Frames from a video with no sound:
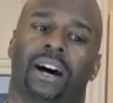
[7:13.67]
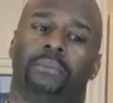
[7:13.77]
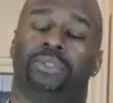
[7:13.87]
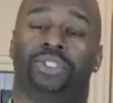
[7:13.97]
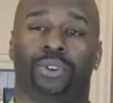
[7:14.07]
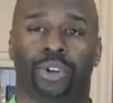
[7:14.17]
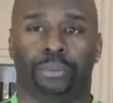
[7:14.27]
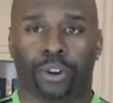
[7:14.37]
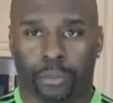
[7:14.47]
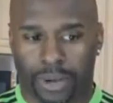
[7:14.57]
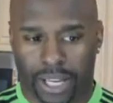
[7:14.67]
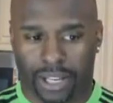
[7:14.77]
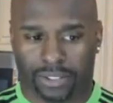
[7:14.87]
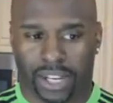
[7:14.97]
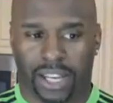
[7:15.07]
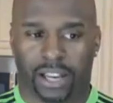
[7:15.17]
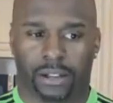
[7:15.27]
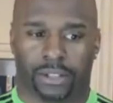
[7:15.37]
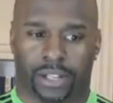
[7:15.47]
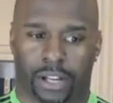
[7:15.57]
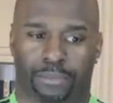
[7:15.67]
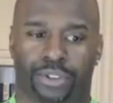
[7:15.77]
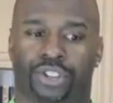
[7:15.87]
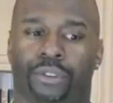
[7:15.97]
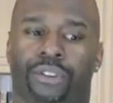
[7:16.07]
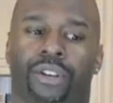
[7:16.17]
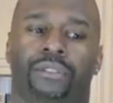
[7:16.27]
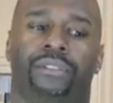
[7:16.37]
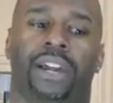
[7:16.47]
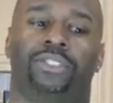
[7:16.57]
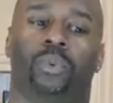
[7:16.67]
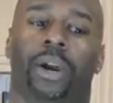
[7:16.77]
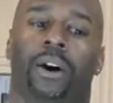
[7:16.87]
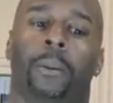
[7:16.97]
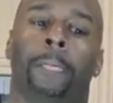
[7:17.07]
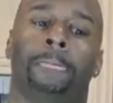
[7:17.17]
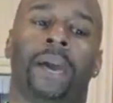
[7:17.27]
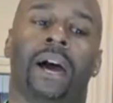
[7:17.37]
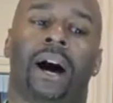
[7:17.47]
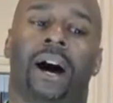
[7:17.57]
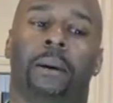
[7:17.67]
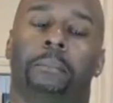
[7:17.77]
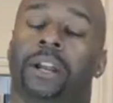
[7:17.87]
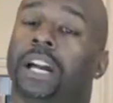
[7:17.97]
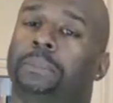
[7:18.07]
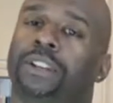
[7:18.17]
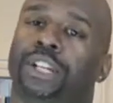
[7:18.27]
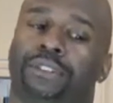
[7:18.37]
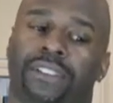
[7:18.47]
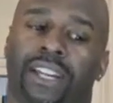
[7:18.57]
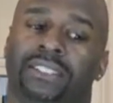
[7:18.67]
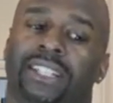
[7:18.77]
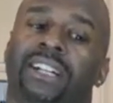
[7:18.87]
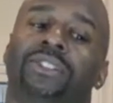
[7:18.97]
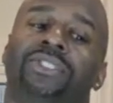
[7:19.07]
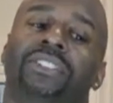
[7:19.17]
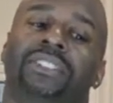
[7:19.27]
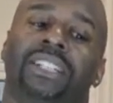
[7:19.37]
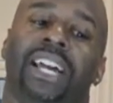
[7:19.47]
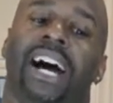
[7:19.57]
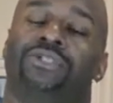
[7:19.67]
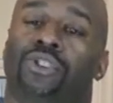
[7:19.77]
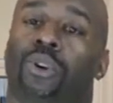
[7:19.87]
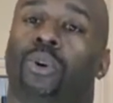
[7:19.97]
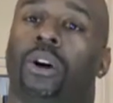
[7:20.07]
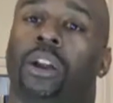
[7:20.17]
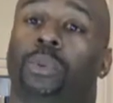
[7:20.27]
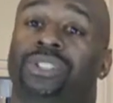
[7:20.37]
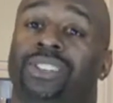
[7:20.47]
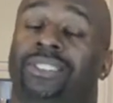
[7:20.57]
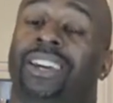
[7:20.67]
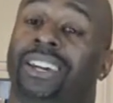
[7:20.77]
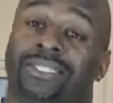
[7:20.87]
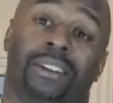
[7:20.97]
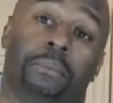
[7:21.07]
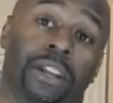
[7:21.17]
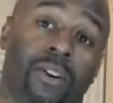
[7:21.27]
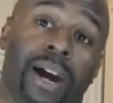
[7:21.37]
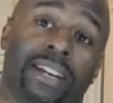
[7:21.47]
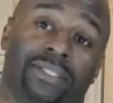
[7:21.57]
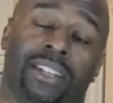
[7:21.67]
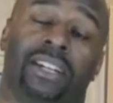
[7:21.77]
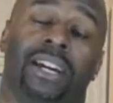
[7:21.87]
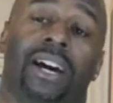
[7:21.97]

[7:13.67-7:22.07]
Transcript: Sodium propionate is a preservative as well. But a couple of different things. L-cysteine hydrochloride, which is it's an amino acid.